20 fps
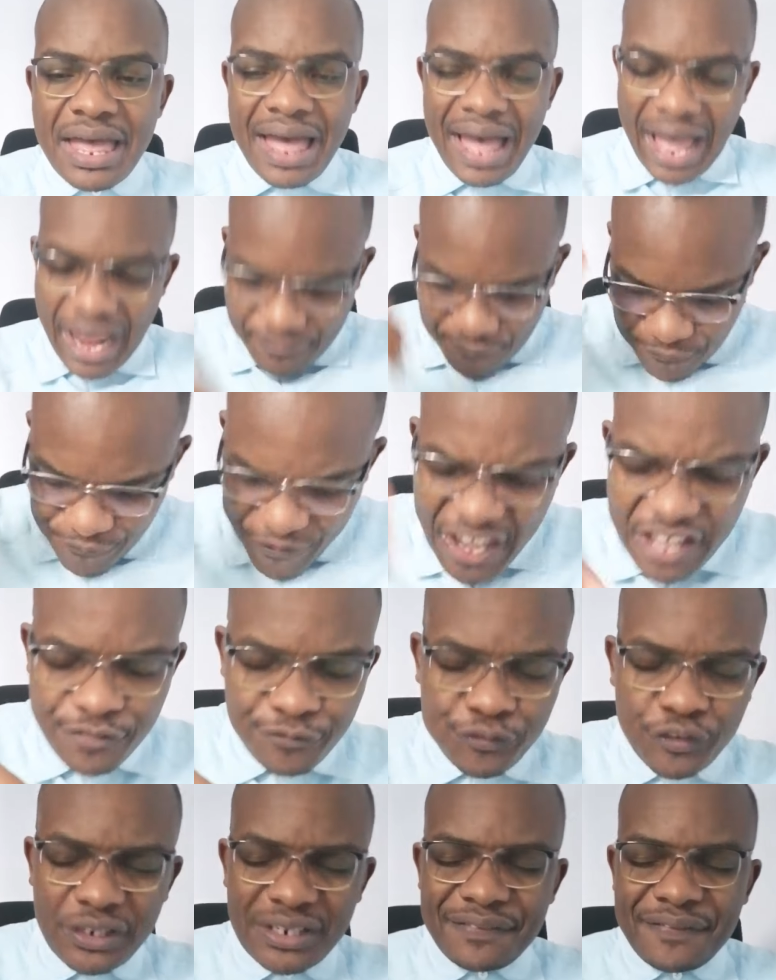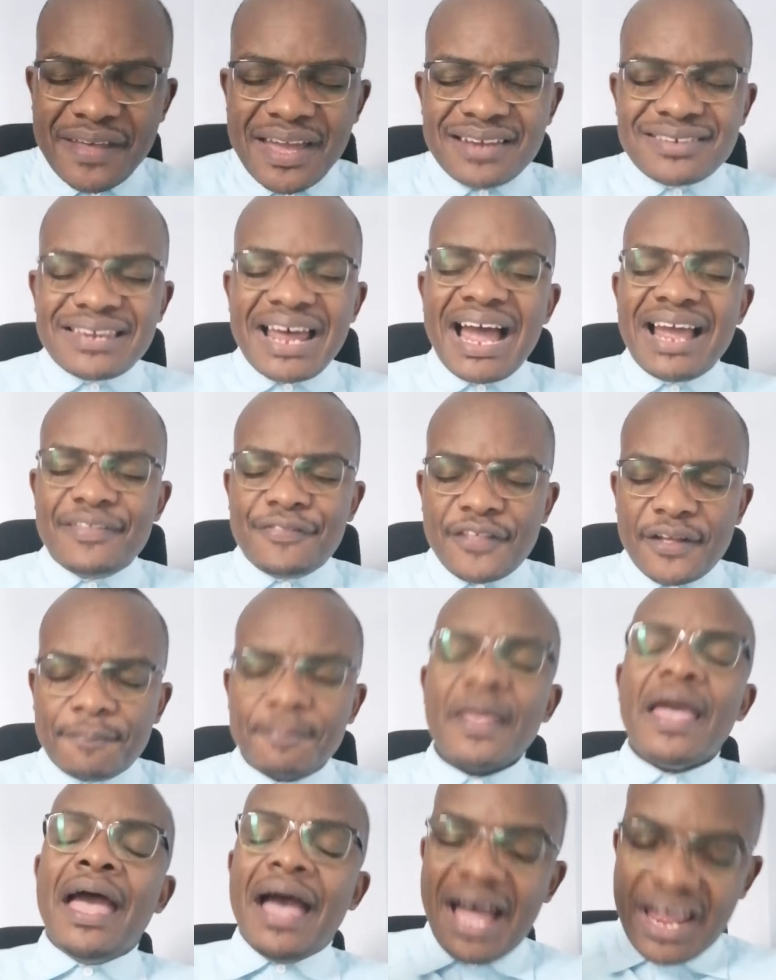and faithful in their tithing,
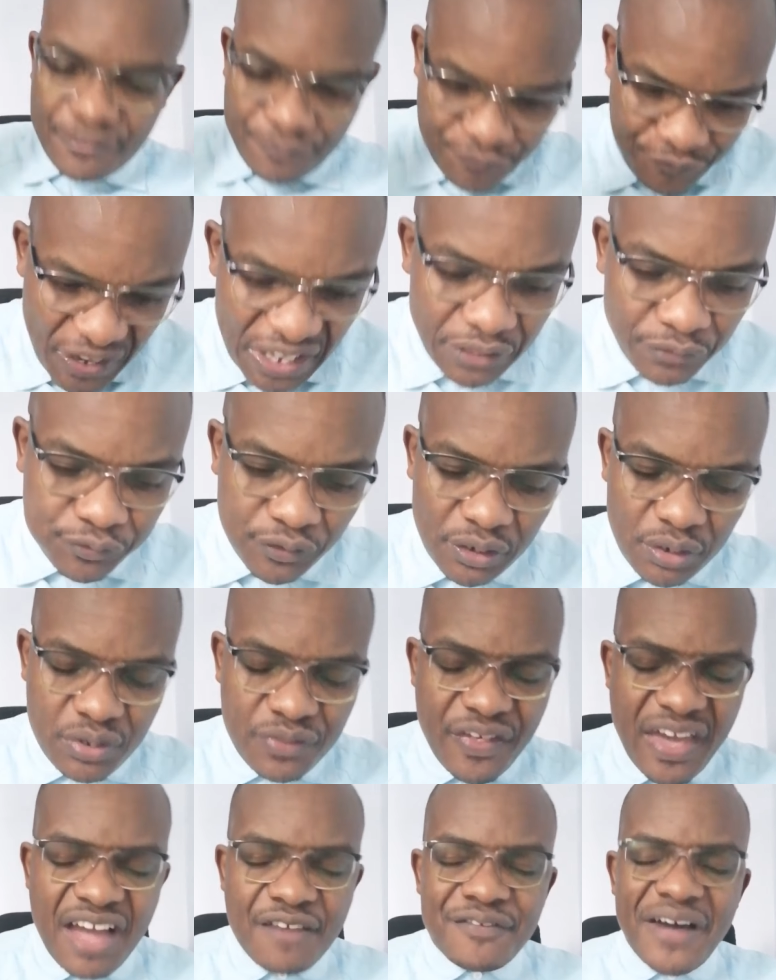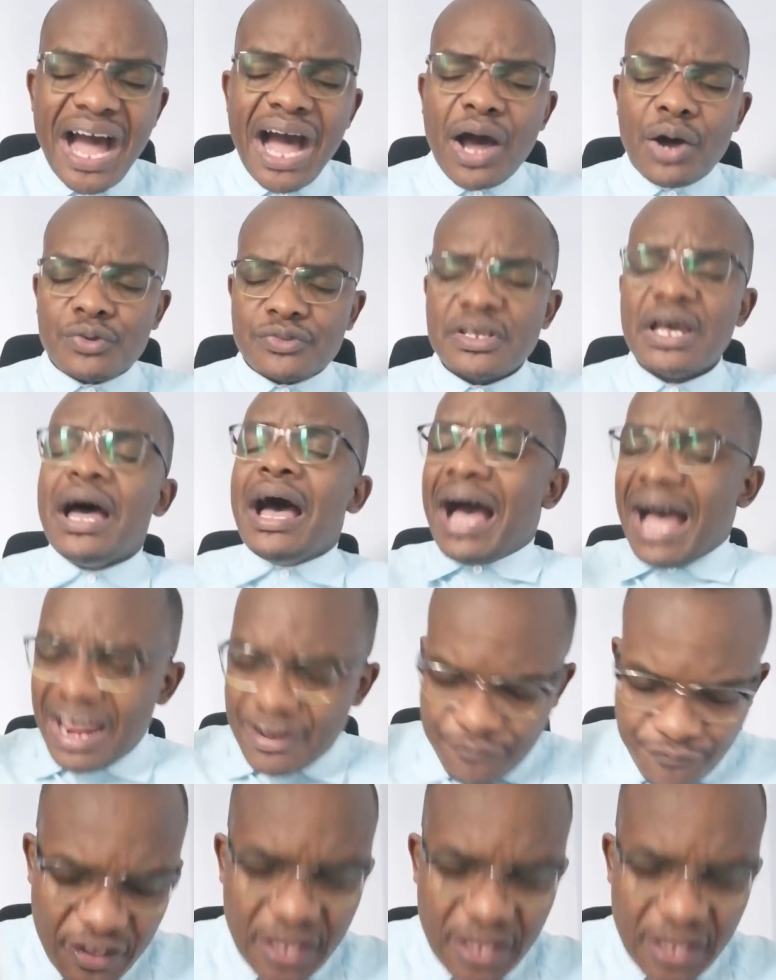and faithful with their vows, and